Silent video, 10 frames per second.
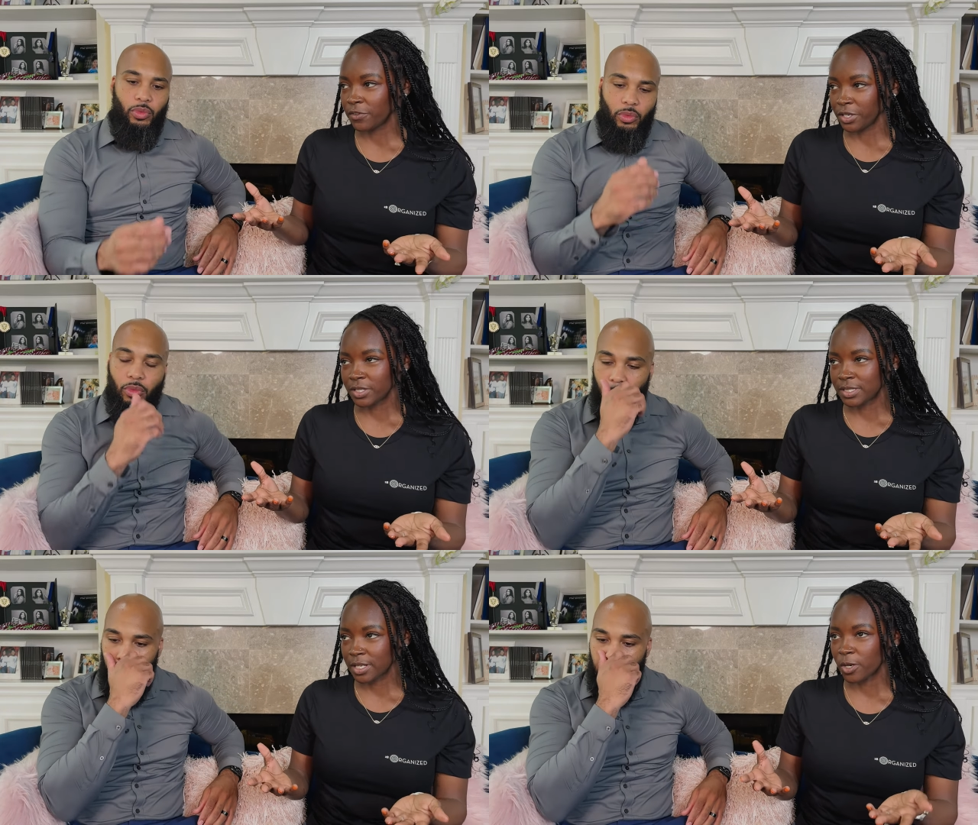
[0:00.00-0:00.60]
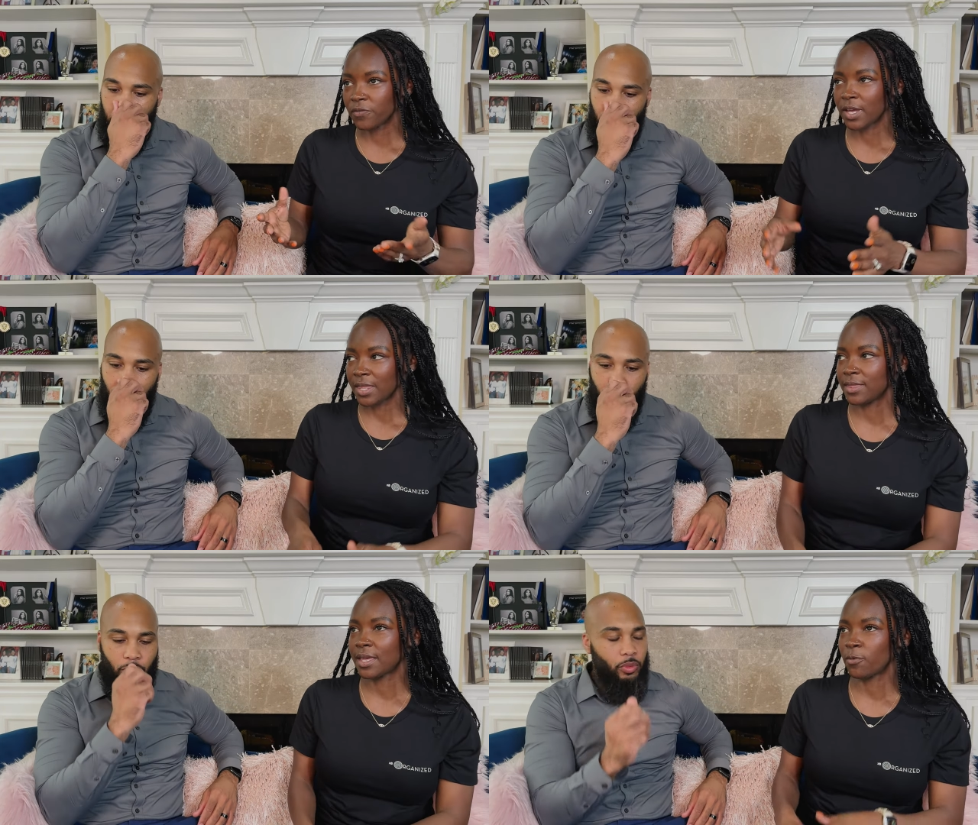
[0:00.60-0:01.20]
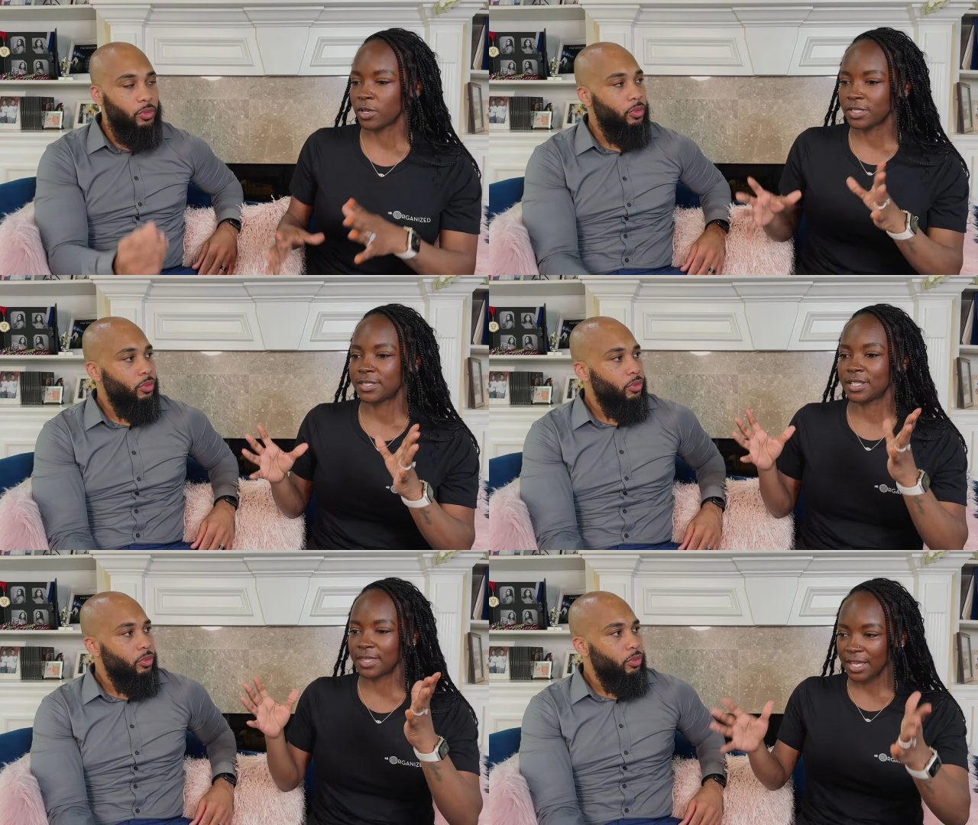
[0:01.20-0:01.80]
Speaker 1: for yourself. Mm-hmm. And once the
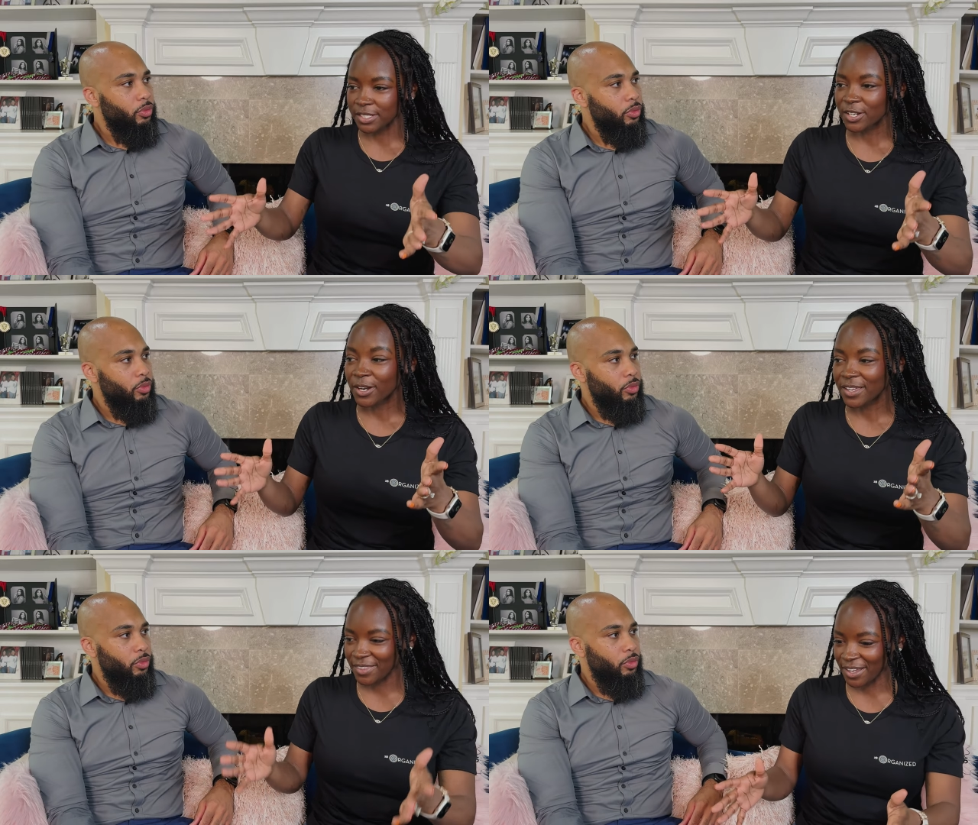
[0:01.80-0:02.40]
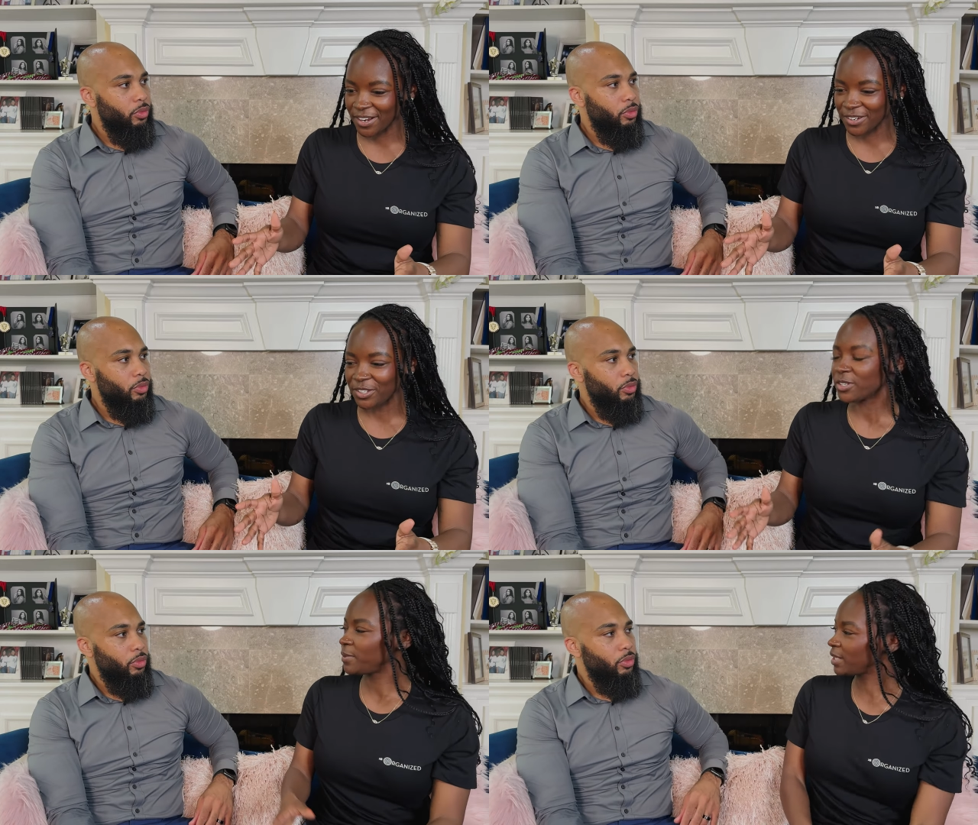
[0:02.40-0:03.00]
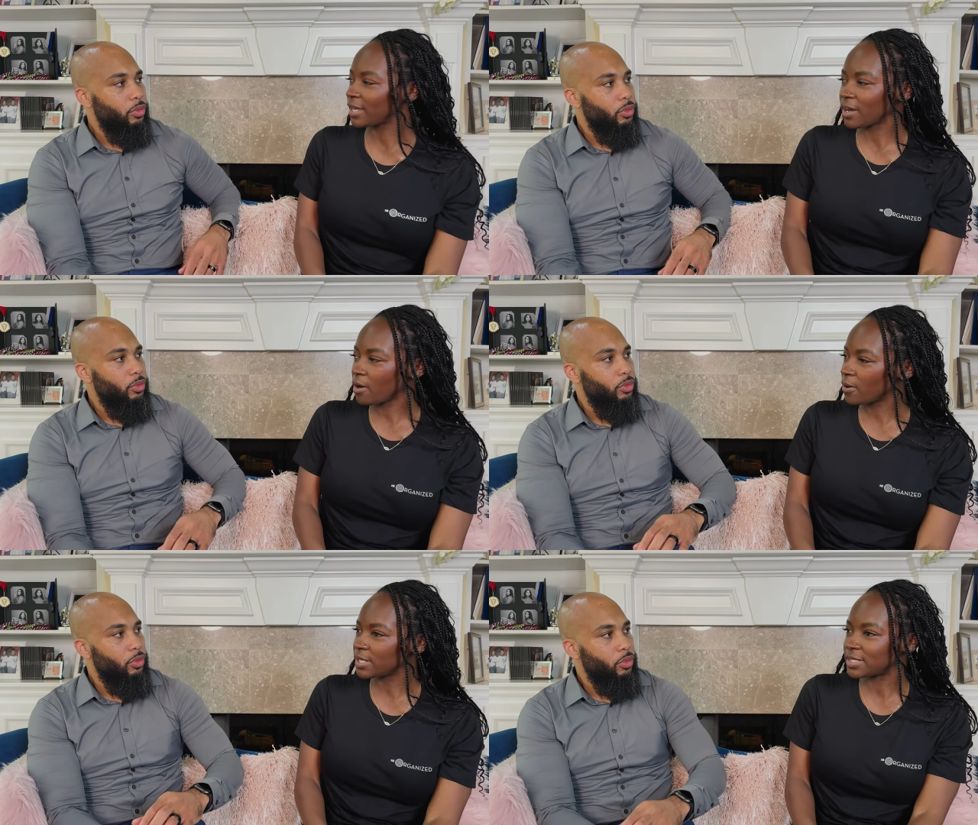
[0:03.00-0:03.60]
things are there, you'll be like, oh,
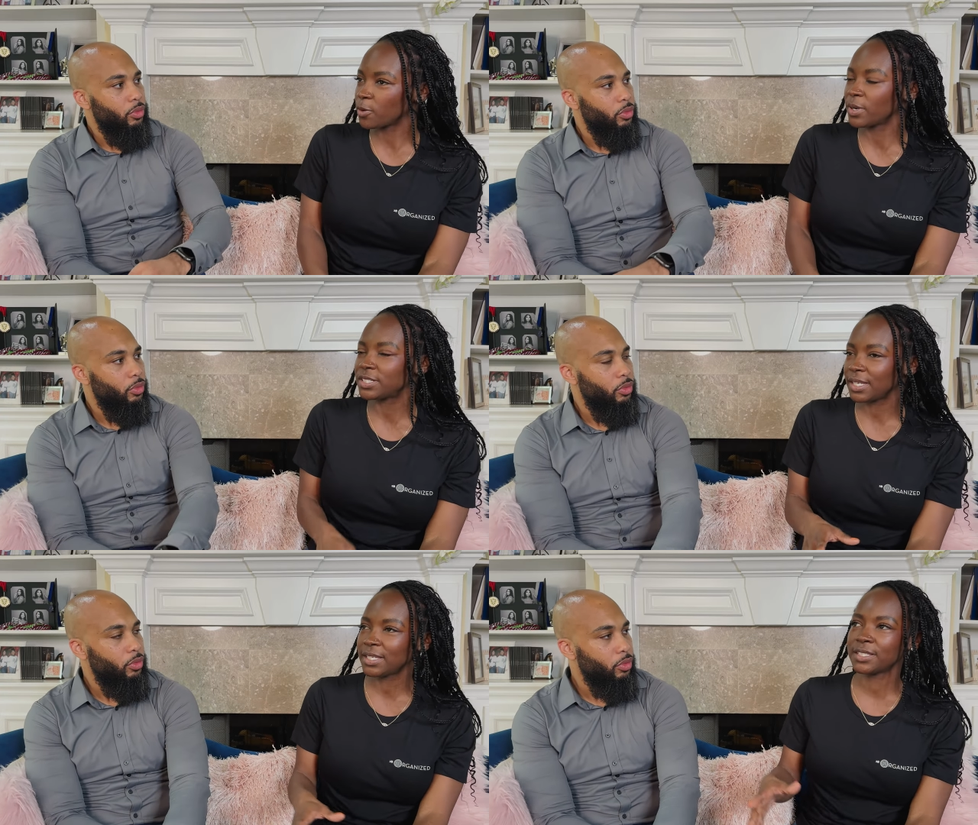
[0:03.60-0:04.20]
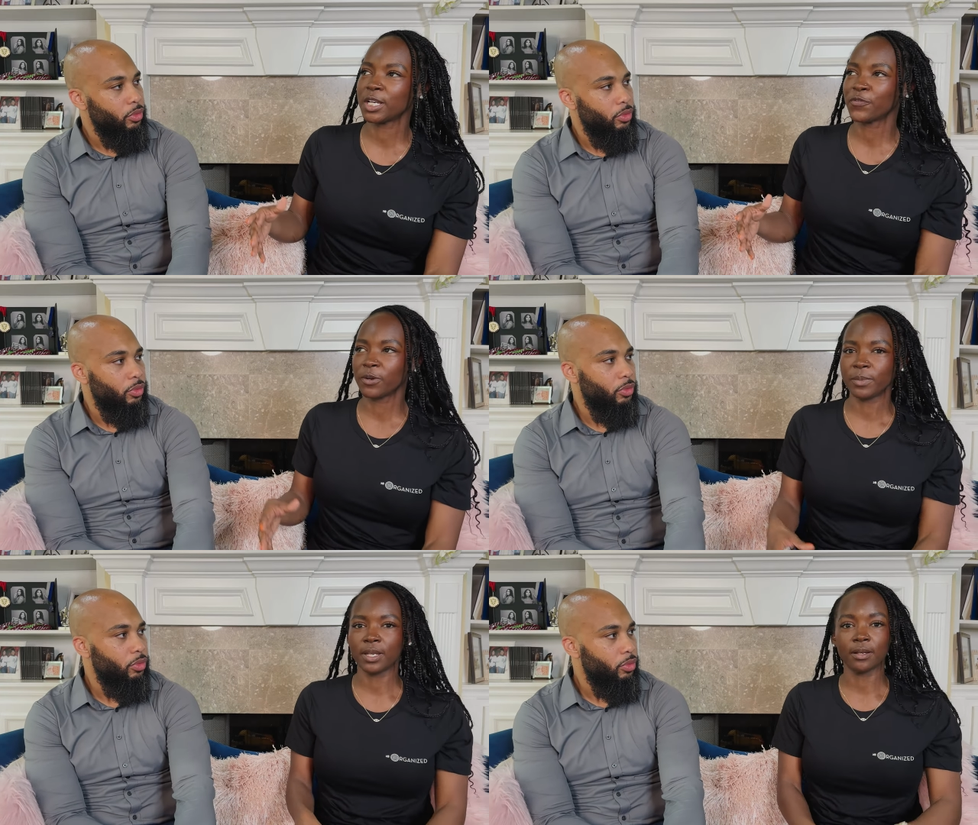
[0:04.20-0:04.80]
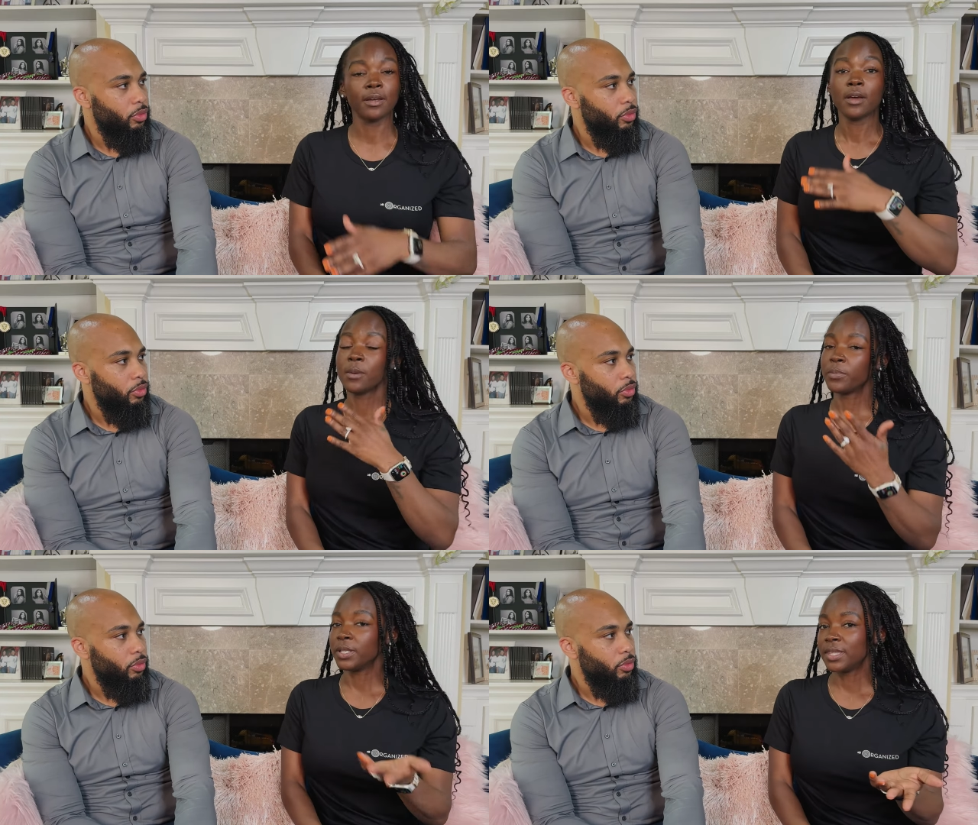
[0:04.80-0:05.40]
it's so much easier for me to
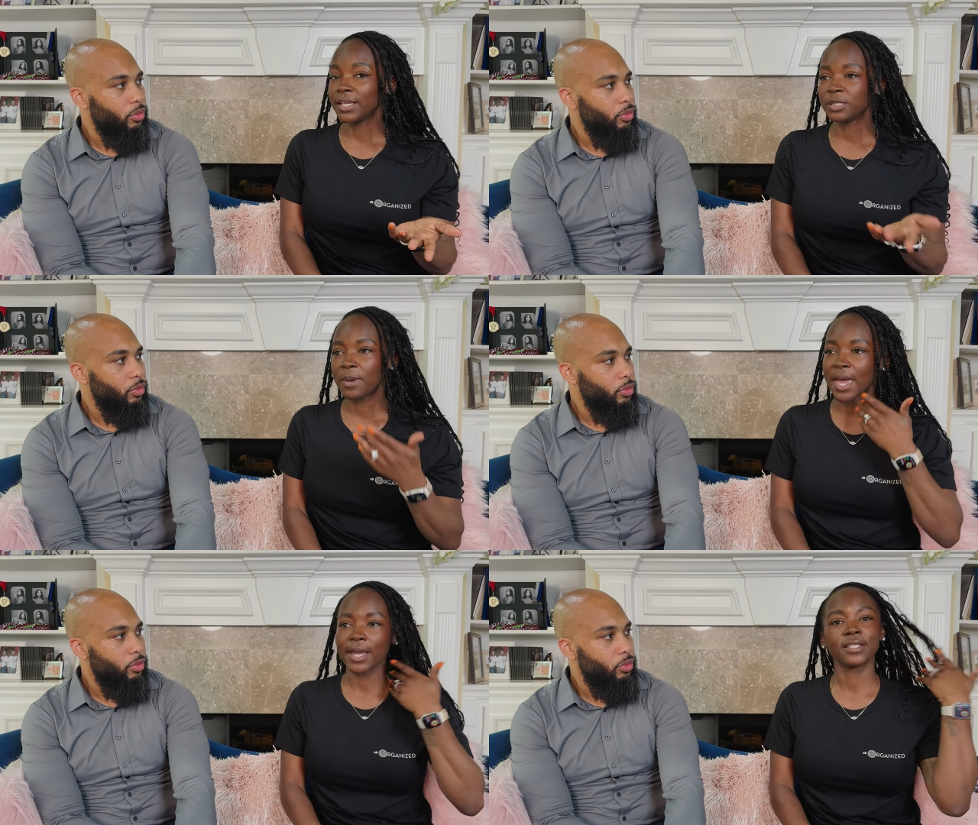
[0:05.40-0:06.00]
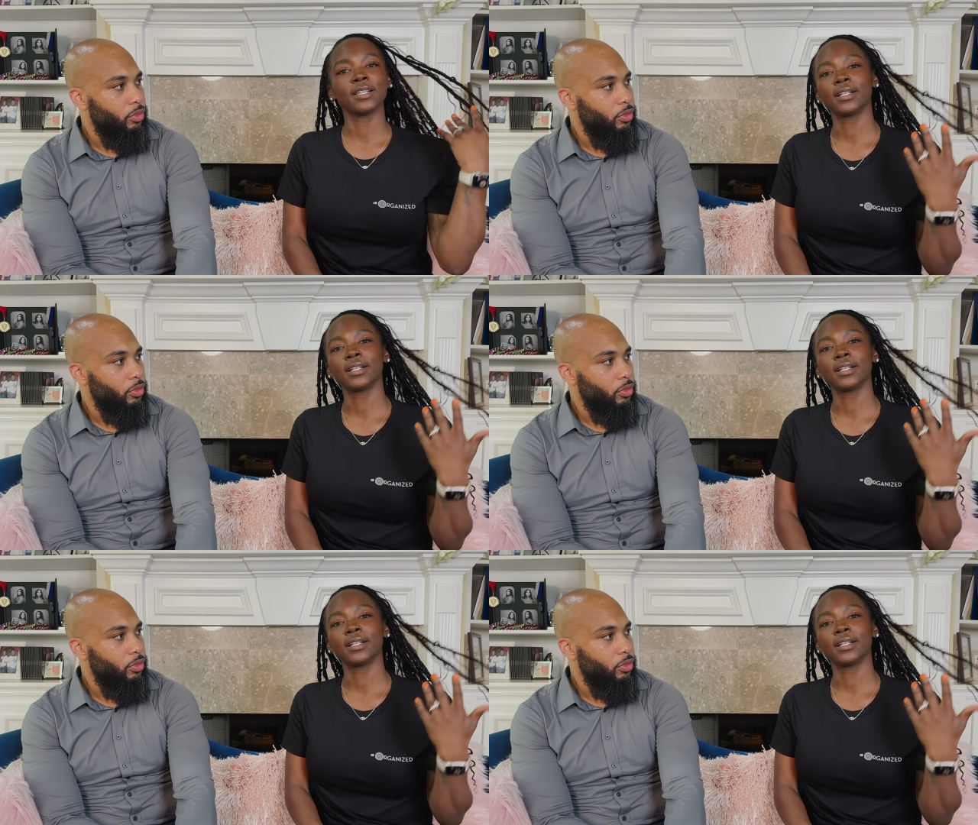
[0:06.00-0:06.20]
put things back, to